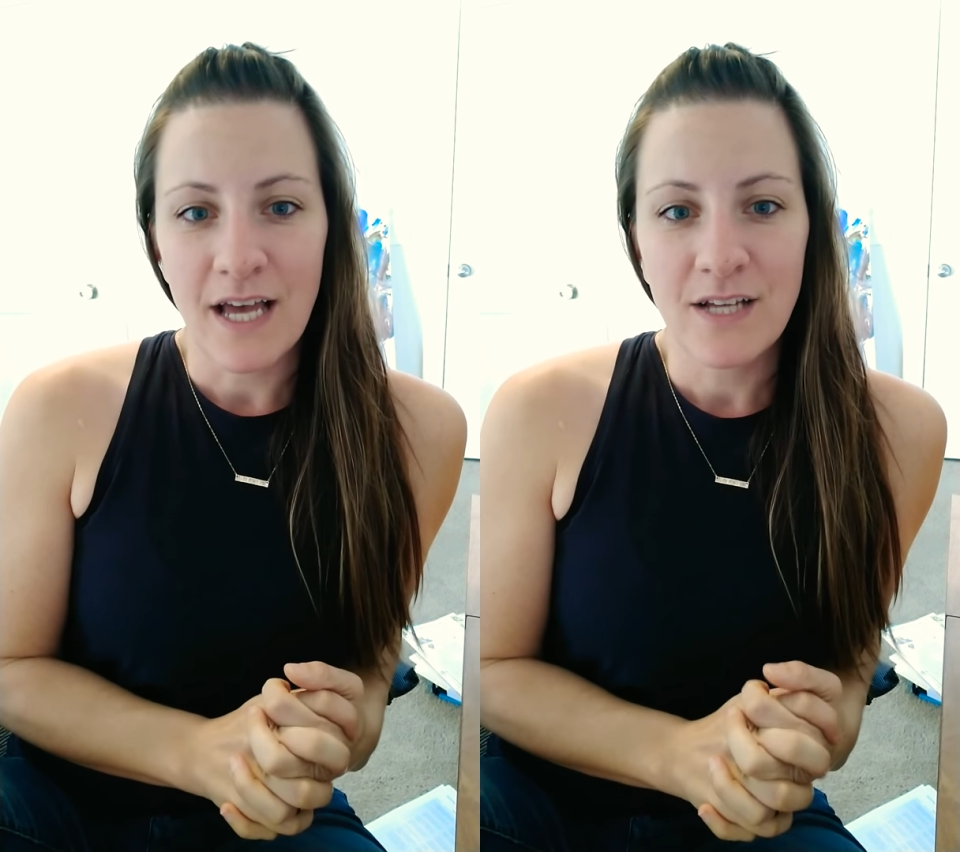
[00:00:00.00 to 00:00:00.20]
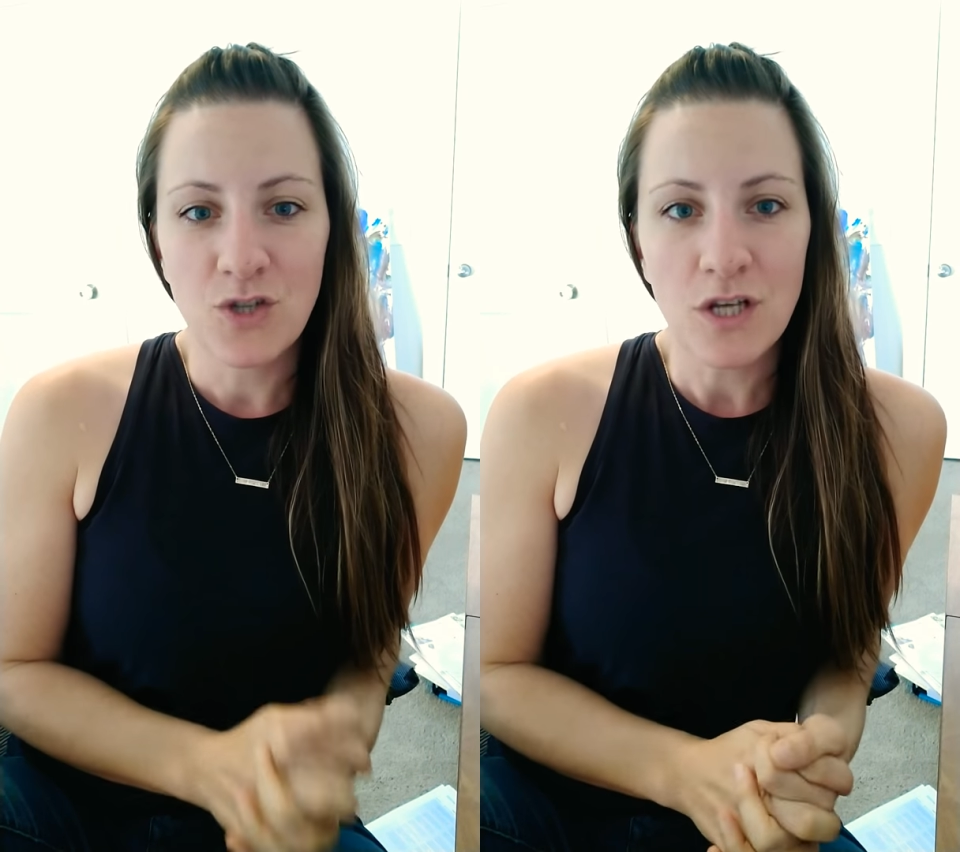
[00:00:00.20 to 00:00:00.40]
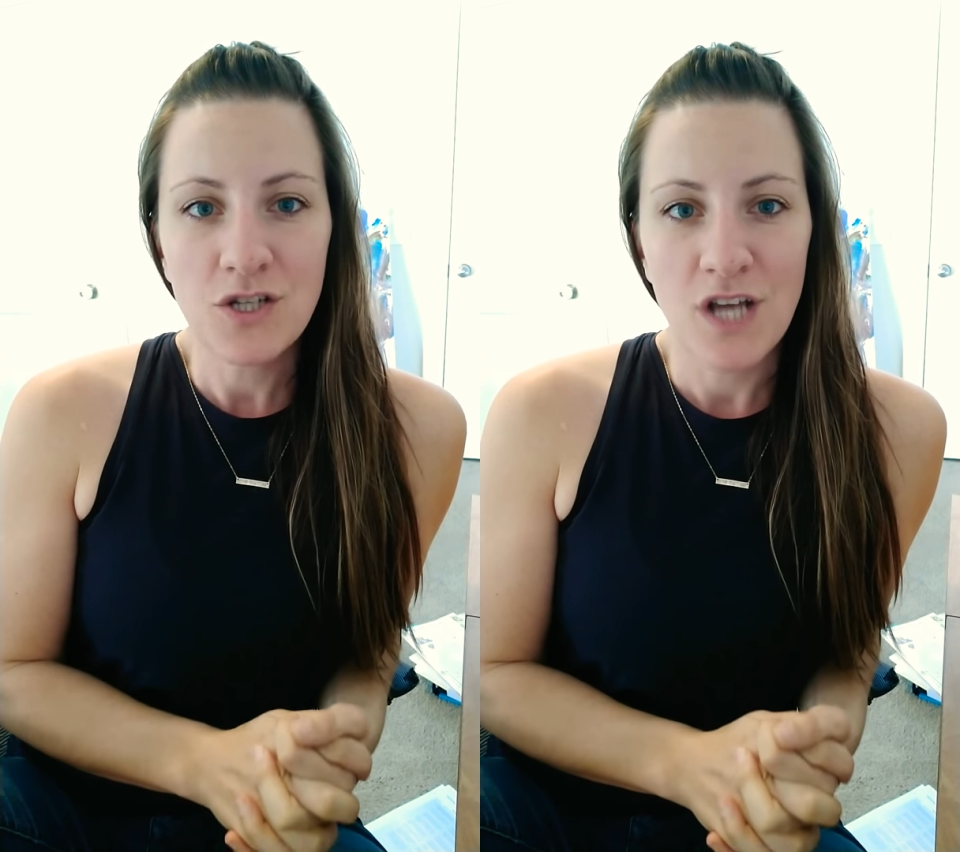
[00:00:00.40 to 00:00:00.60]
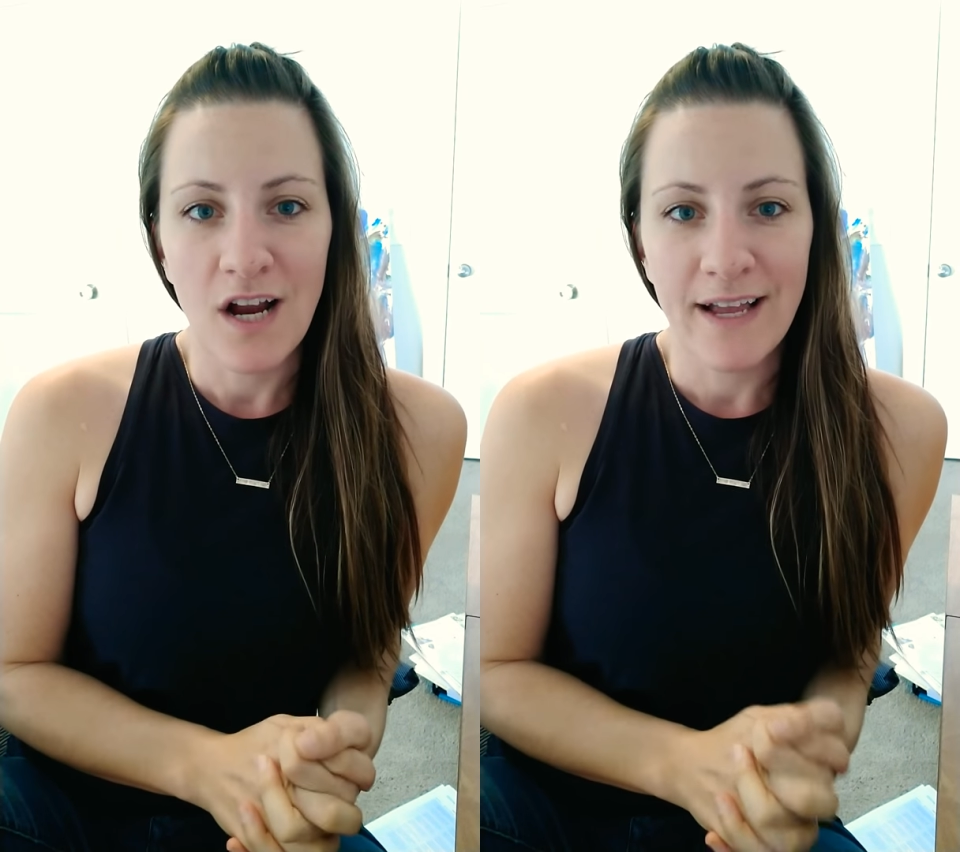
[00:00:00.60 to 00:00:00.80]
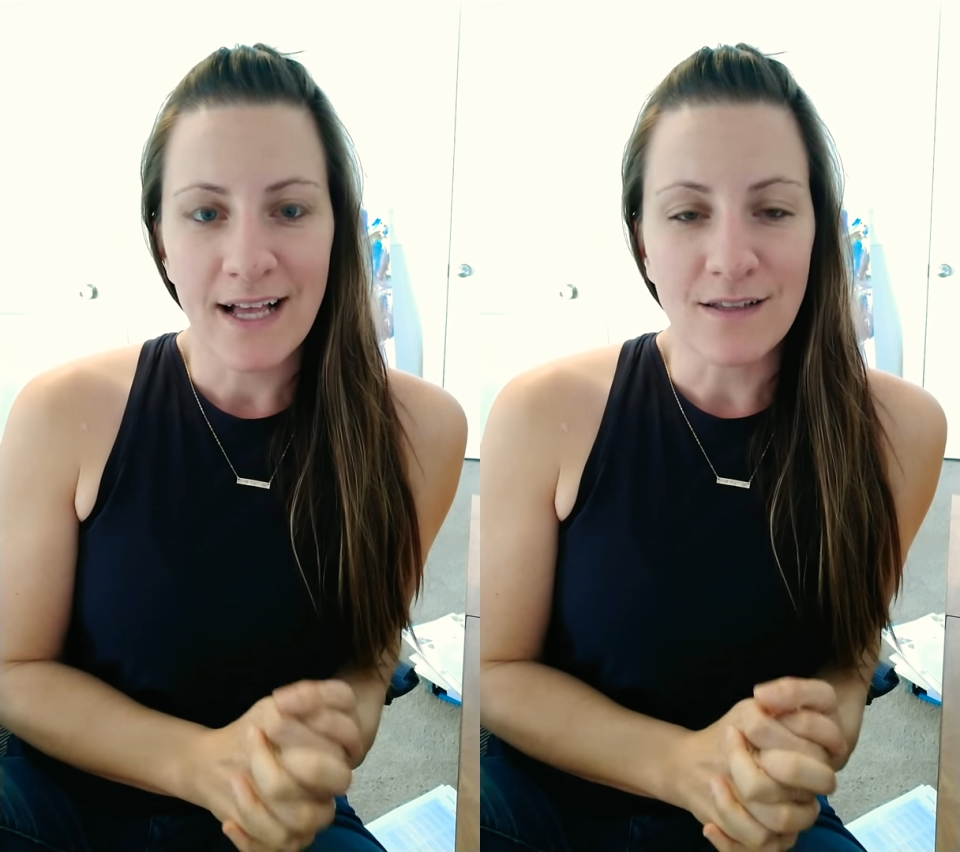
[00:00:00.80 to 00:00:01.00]
just
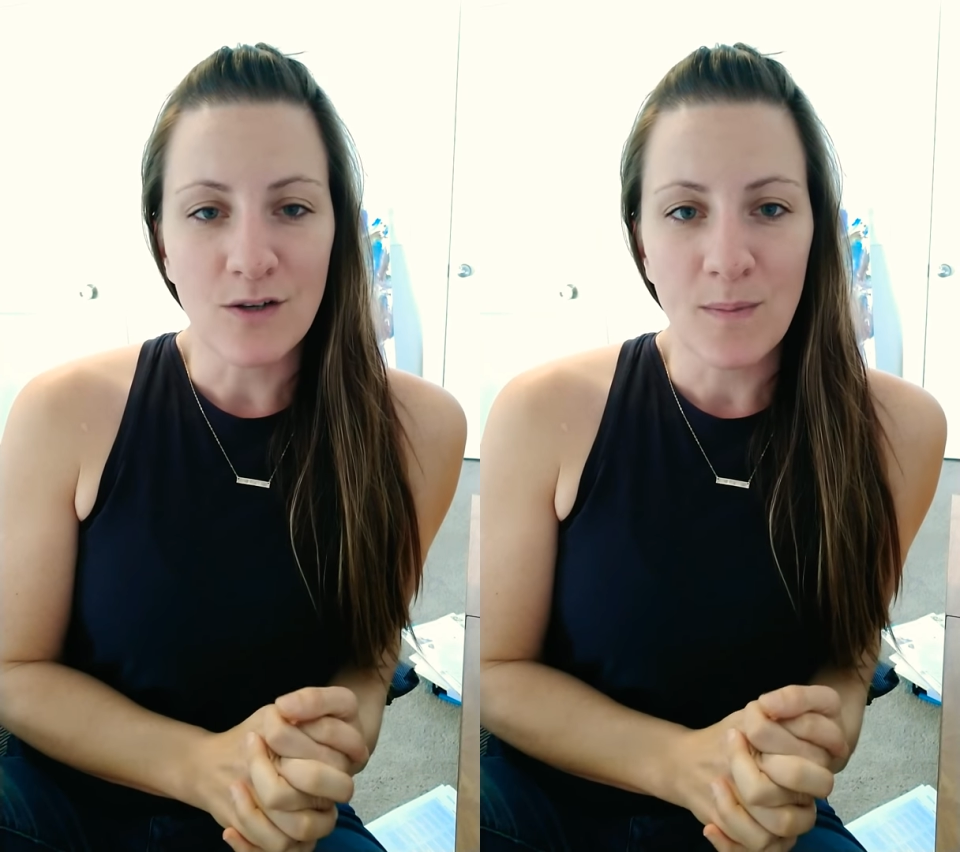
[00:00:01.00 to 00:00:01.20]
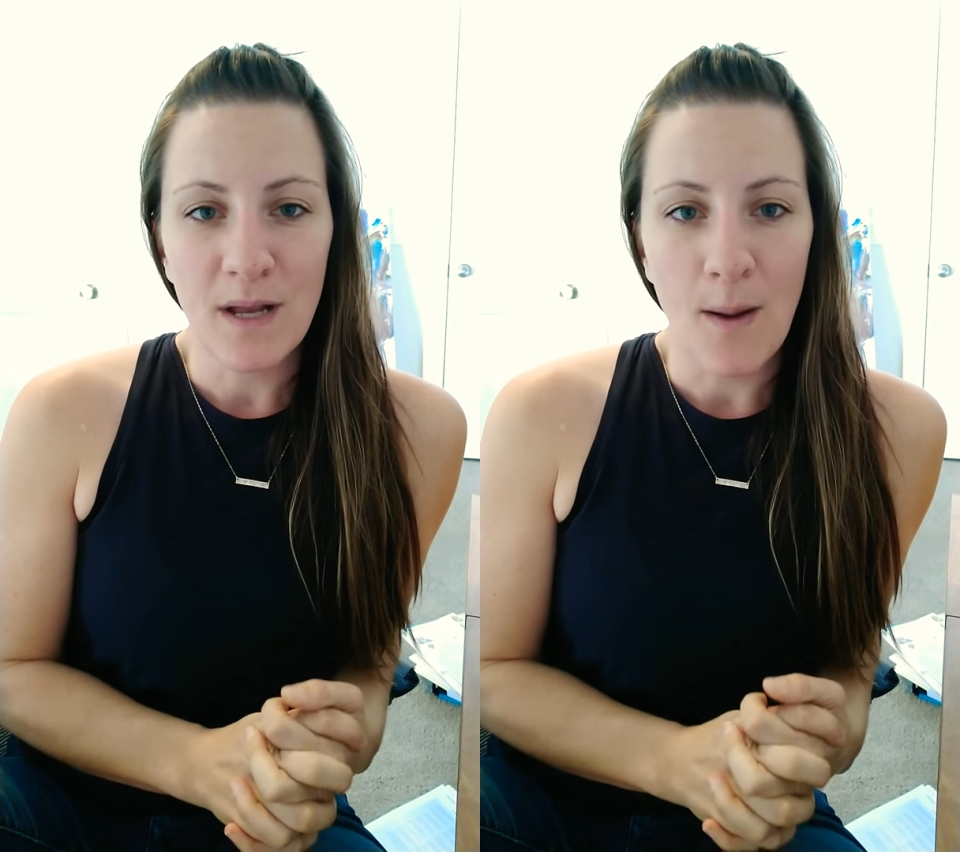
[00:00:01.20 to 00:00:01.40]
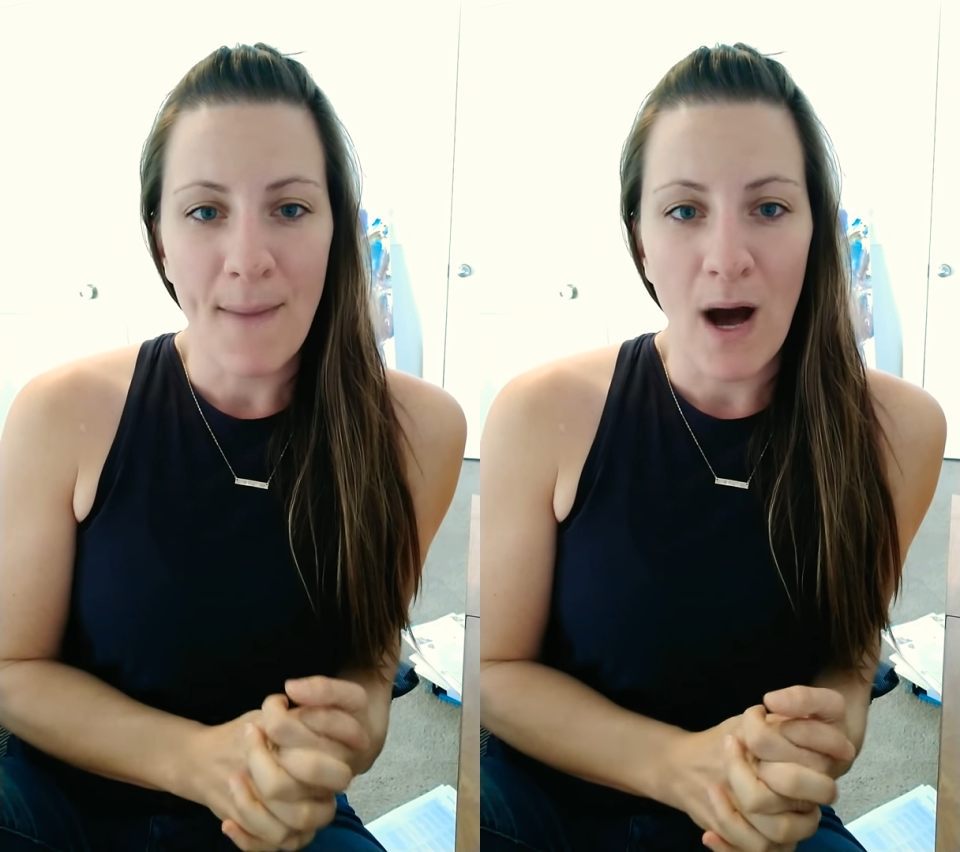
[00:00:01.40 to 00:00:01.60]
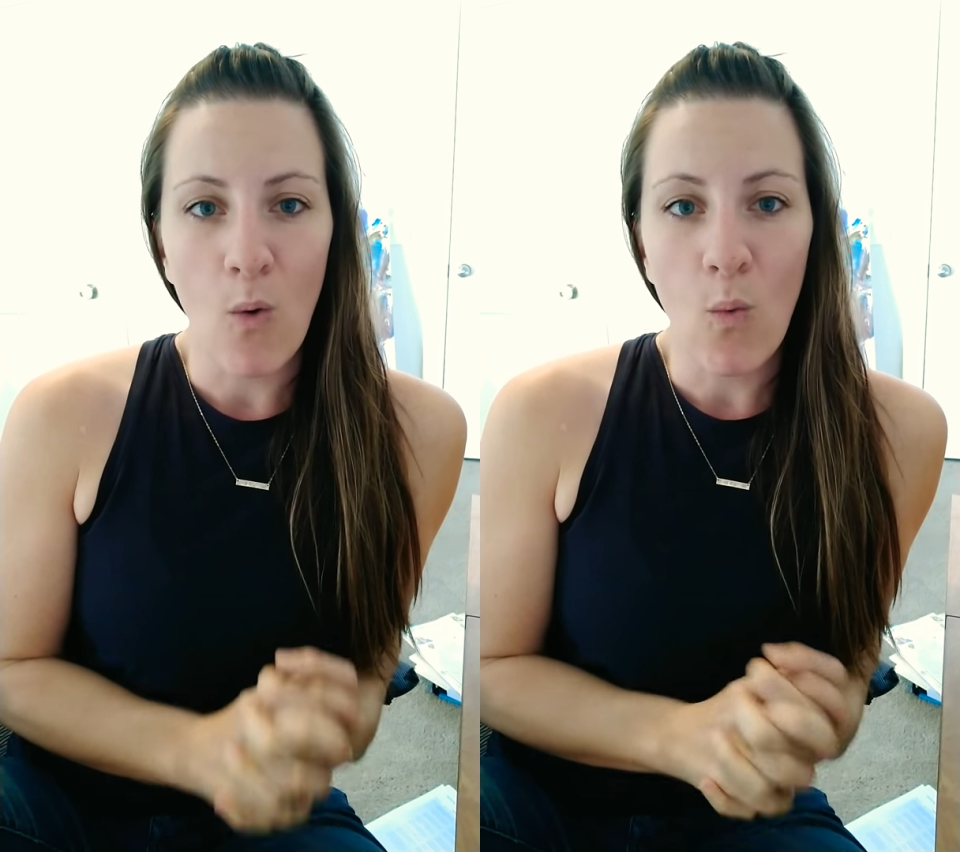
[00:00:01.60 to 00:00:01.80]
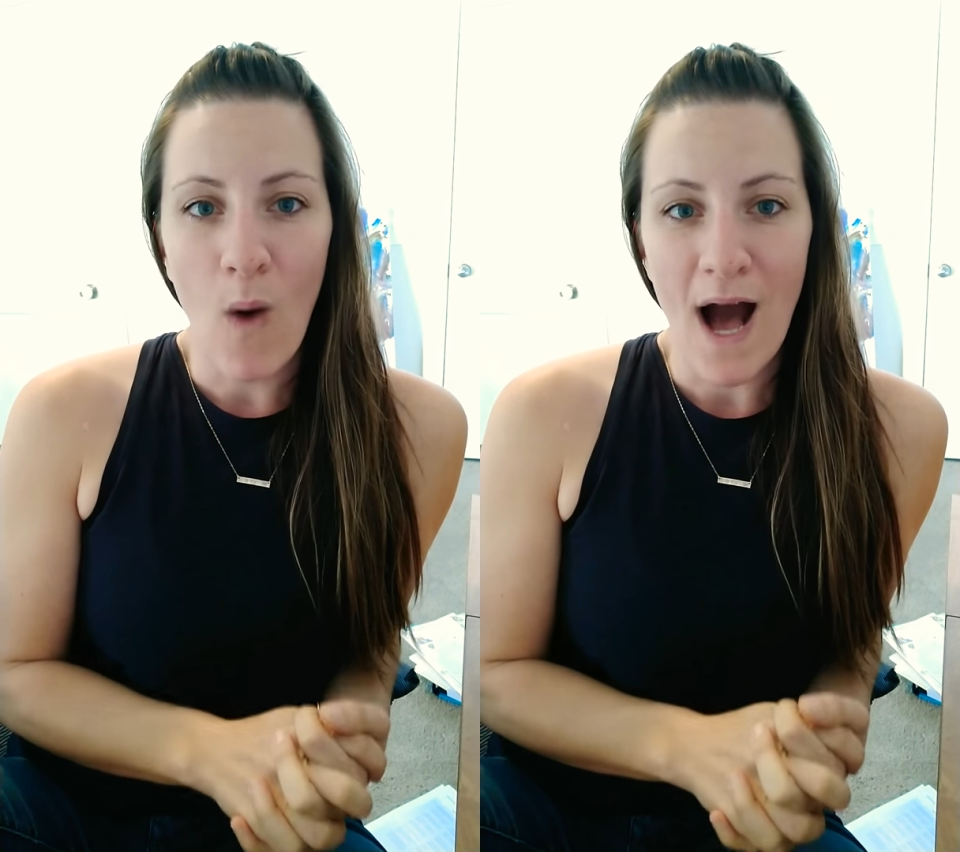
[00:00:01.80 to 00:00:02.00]
sharing a little bit about
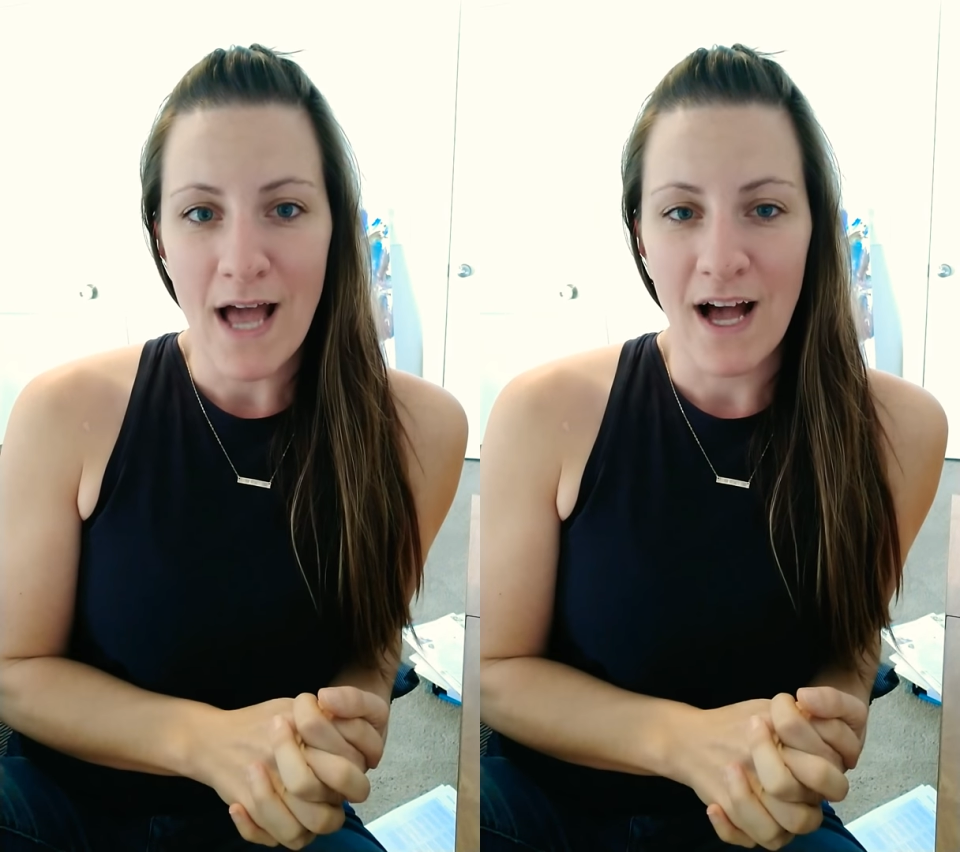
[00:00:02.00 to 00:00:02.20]
why